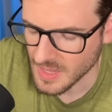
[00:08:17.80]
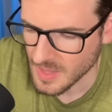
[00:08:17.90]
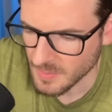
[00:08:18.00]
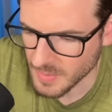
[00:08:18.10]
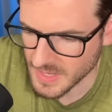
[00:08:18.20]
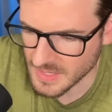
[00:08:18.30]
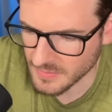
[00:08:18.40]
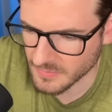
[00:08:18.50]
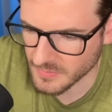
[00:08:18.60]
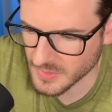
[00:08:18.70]
But
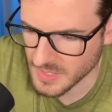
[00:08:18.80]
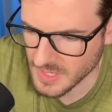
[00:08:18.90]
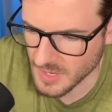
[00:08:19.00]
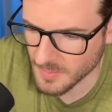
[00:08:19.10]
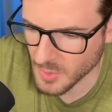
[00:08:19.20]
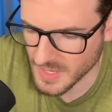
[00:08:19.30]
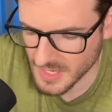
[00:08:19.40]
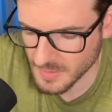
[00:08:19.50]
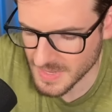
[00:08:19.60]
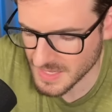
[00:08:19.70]
for the more
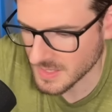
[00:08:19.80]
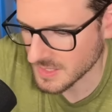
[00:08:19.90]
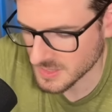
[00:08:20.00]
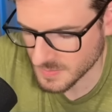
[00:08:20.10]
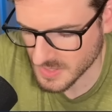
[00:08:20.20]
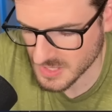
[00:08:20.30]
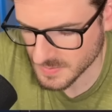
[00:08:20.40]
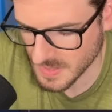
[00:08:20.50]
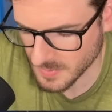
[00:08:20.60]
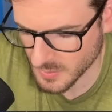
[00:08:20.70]
intermediate and
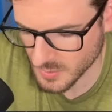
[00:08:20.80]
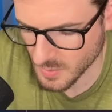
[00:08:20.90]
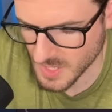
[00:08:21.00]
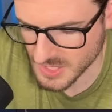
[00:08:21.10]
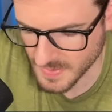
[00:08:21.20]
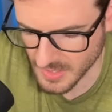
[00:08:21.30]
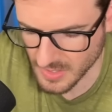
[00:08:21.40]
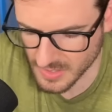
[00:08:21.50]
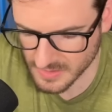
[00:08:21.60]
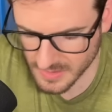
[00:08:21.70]
experienced people who watch my
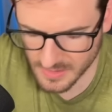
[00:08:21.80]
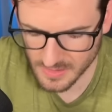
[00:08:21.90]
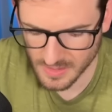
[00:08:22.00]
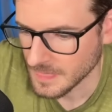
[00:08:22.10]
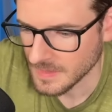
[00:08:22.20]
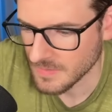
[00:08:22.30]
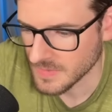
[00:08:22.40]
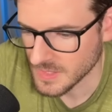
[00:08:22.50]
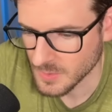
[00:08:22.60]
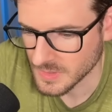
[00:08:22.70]
content, if
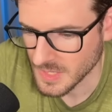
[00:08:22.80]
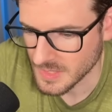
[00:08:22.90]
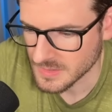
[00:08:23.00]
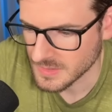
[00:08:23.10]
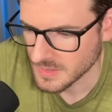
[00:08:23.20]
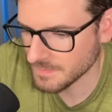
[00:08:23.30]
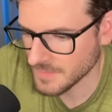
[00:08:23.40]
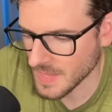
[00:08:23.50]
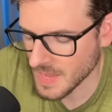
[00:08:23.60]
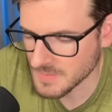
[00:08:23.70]
anyone does,
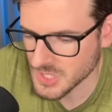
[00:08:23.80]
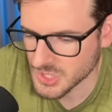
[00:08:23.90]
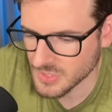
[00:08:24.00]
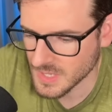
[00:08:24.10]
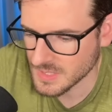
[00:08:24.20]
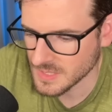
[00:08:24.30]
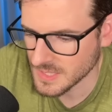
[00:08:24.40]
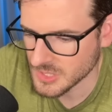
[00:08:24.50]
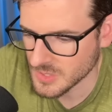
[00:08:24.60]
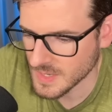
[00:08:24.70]
I'm just trying to
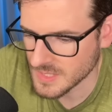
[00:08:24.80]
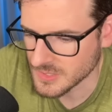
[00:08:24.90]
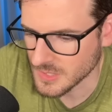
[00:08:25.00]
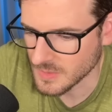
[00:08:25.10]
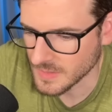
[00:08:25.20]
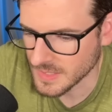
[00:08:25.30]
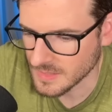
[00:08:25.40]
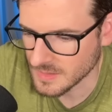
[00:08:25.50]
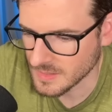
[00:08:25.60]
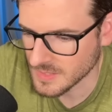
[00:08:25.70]
let you guys know,
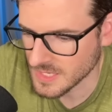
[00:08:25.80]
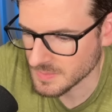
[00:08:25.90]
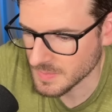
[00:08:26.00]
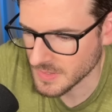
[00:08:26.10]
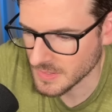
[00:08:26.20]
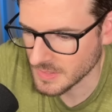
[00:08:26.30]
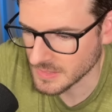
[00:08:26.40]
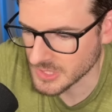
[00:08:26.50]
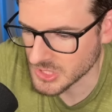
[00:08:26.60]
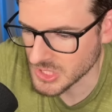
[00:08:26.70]
like, there has been
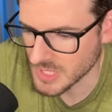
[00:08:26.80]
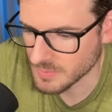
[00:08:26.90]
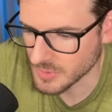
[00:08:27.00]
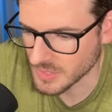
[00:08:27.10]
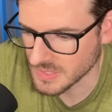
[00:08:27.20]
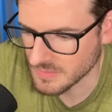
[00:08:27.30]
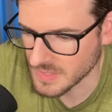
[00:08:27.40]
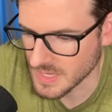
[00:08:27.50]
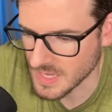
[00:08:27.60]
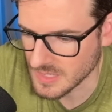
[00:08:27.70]
legit
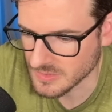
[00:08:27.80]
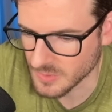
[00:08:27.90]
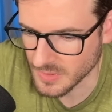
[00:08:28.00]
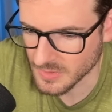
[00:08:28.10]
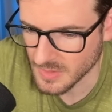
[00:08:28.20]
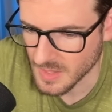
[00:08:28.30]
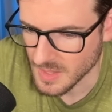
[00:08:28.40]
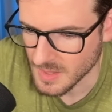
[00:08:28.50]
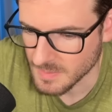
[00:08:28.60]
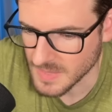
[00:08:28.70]
productivity gains with
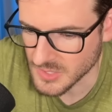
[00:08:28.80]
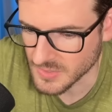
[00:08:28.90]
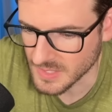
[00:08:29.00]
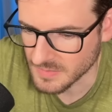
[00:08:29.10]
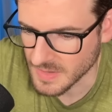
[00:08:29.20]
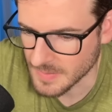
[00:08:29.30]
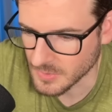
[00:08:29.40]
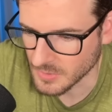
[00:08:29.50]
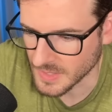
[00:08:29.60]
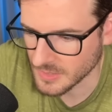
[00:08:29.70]
me trying to vibe
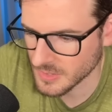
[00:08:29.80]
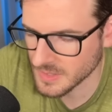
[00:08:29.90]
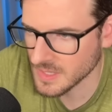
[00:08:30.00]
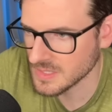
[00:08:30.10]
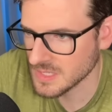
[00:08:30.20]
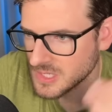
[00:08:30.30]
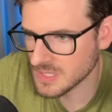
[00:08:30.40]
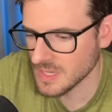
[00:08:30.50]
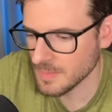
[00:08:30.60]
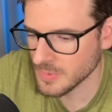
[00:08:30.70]
code. Like, look at this. It
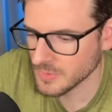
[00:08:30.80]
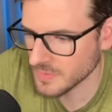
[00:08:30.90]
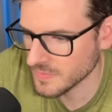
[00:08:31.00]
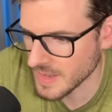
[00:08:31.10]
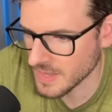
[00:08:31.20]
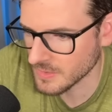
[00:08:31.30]
just uploaded a file.